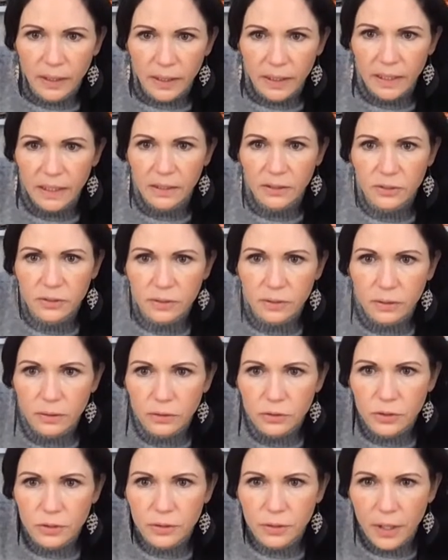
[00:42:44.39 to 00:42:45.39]

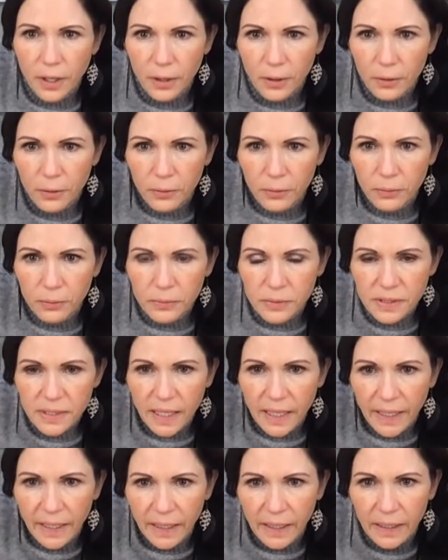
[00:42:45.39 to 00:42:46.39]
Easter's, gnomes,
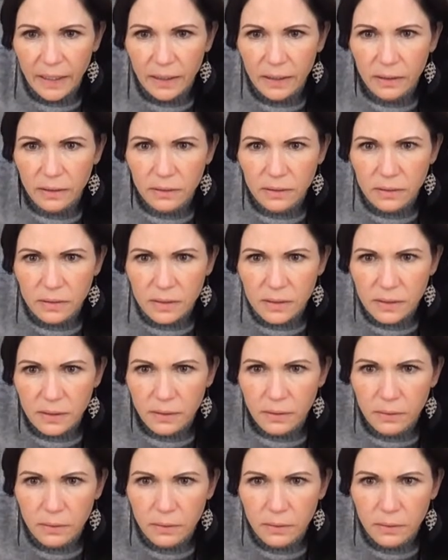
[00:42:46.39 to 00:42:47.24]
hens.